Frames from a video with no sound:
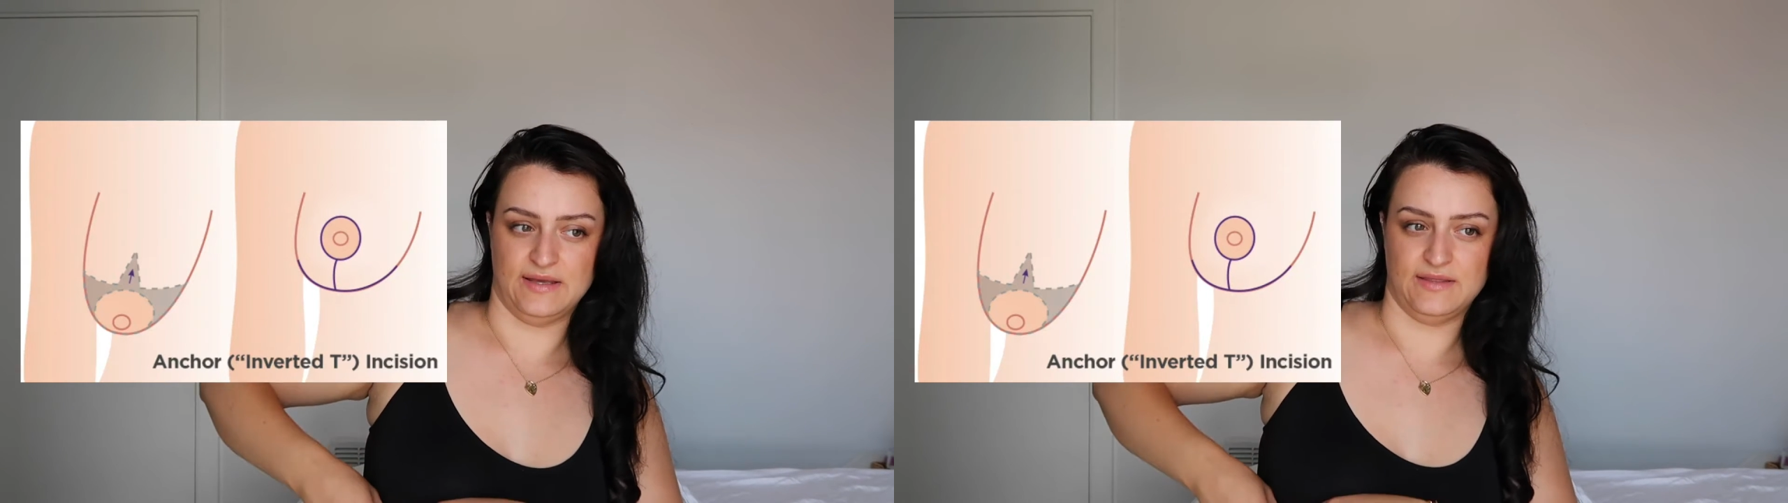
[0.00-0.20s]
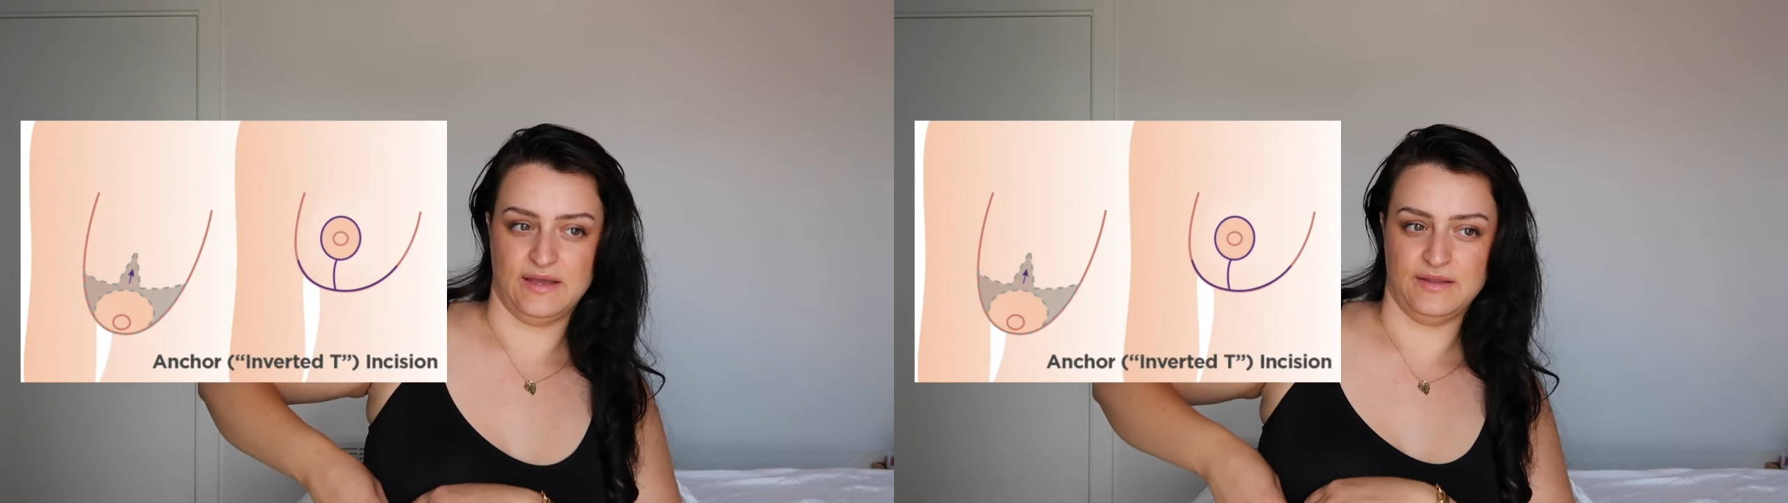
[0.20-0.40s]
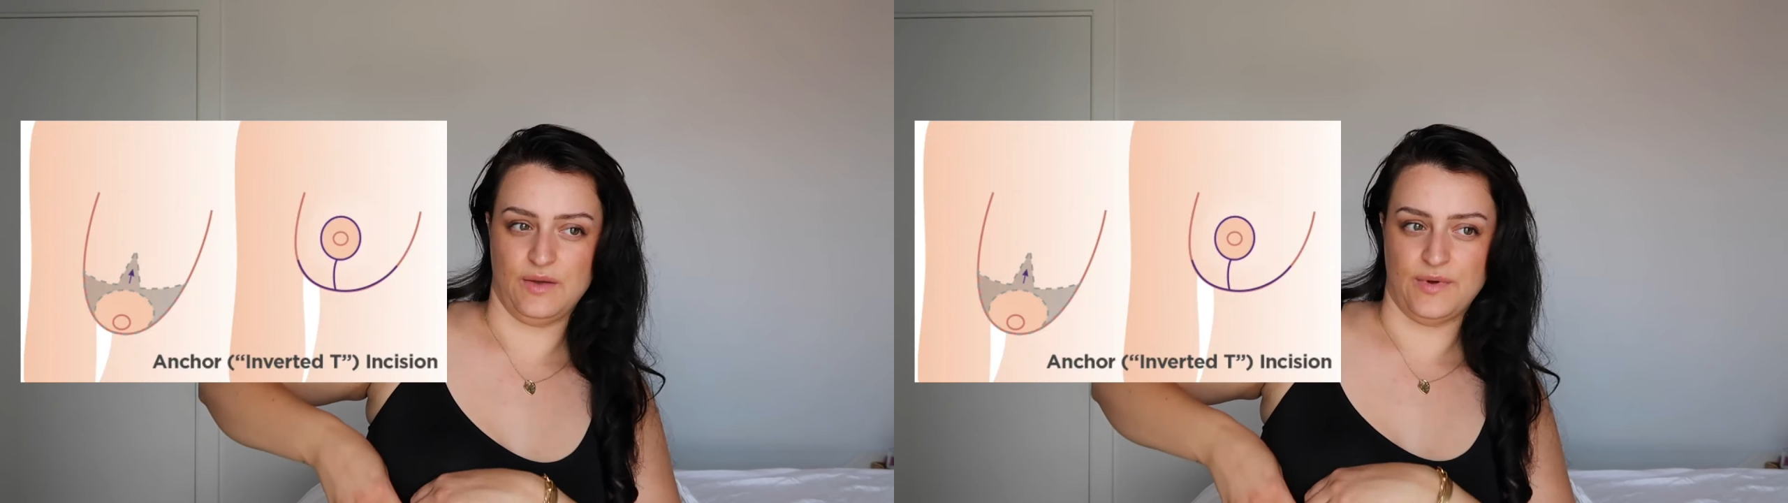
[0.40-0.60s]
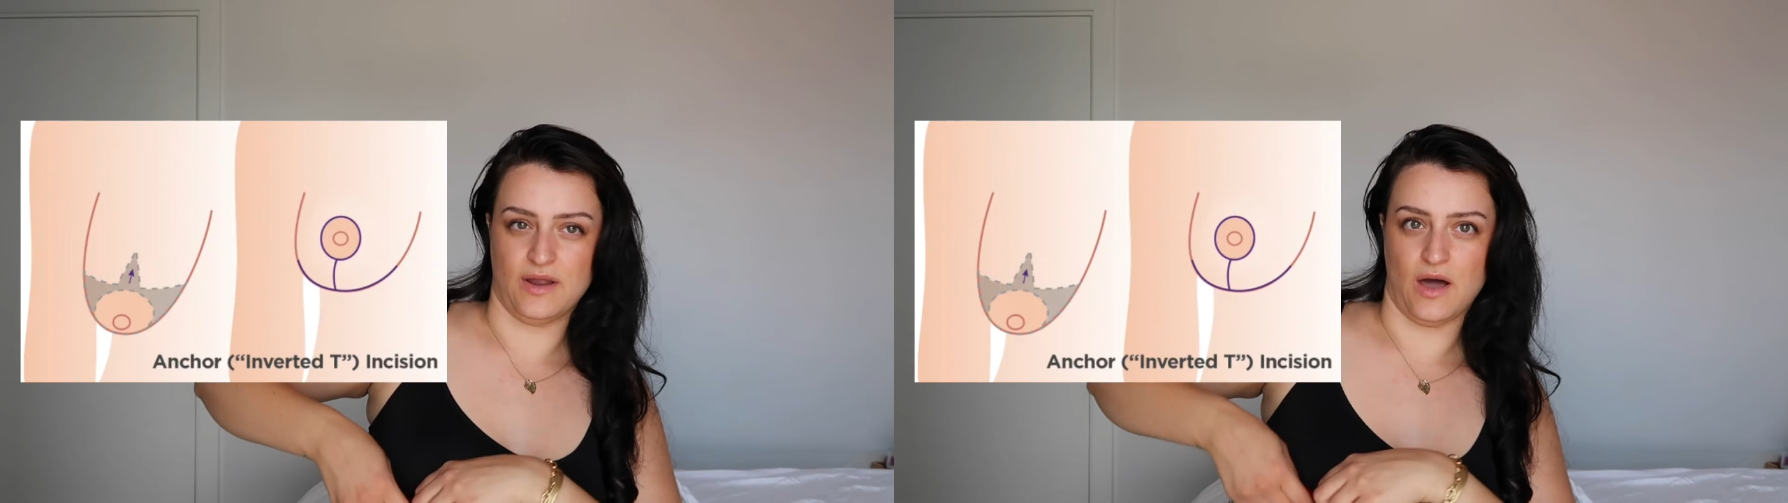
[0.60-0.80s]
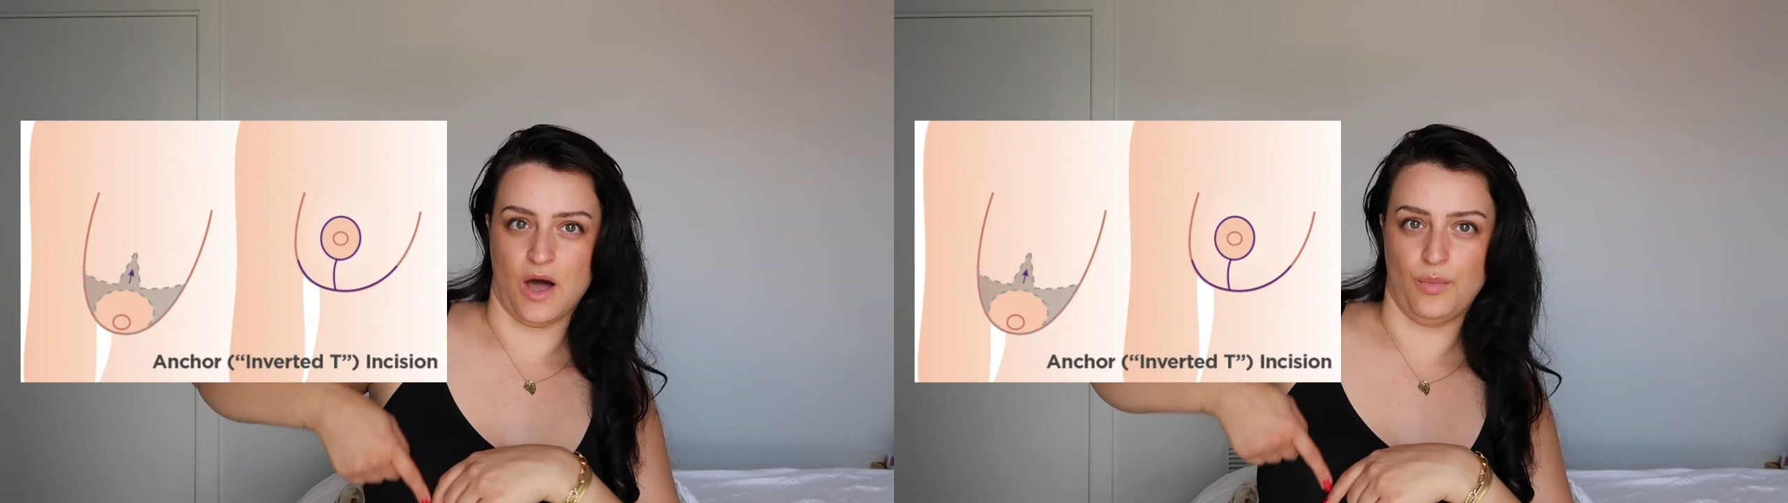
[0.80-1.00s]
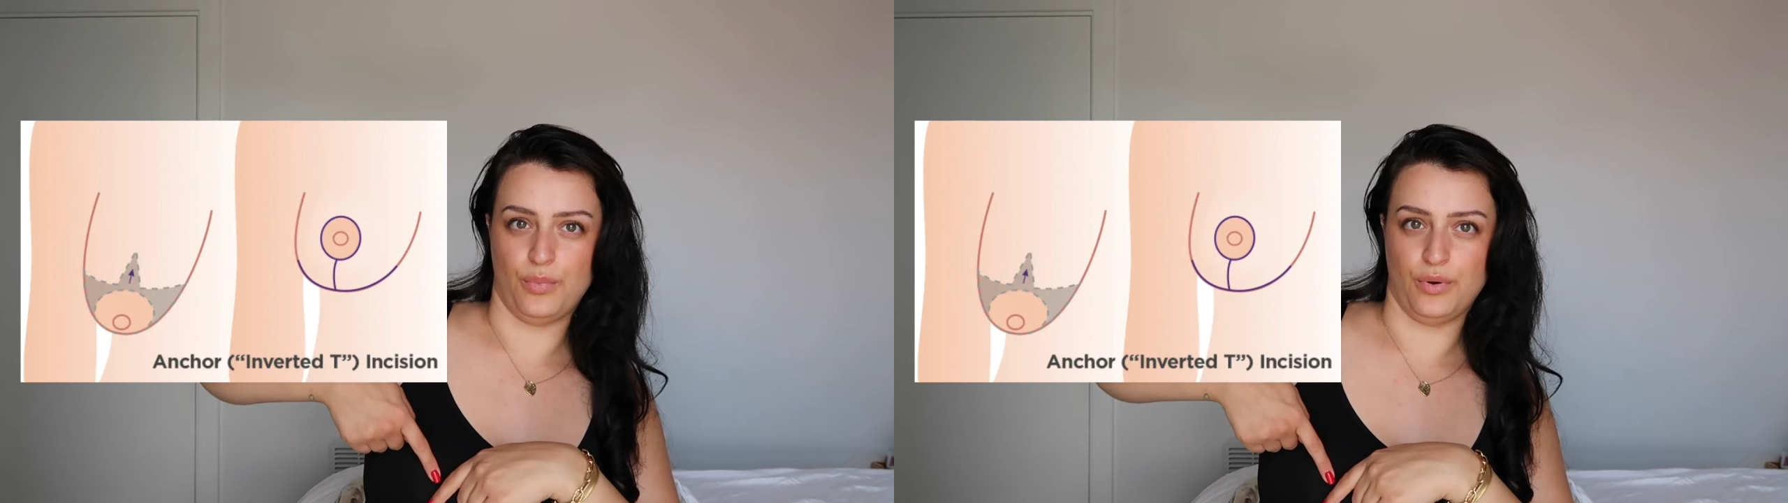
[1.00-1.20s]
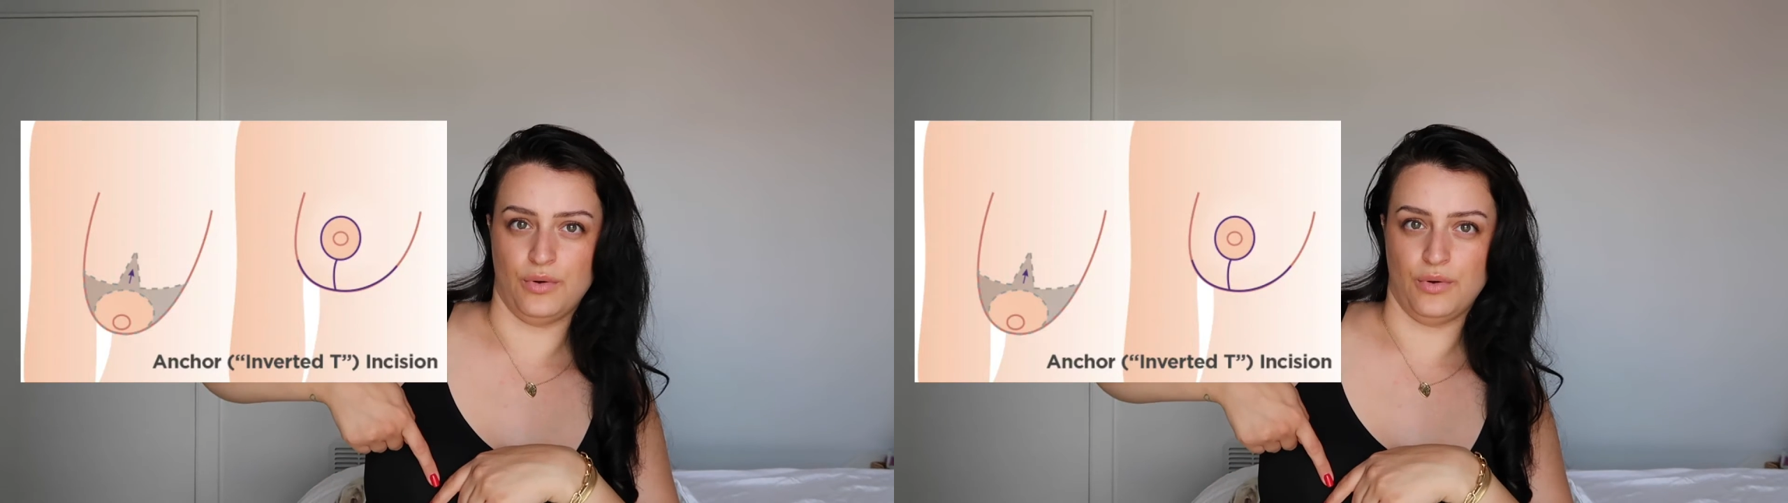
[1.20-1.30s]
think they went up,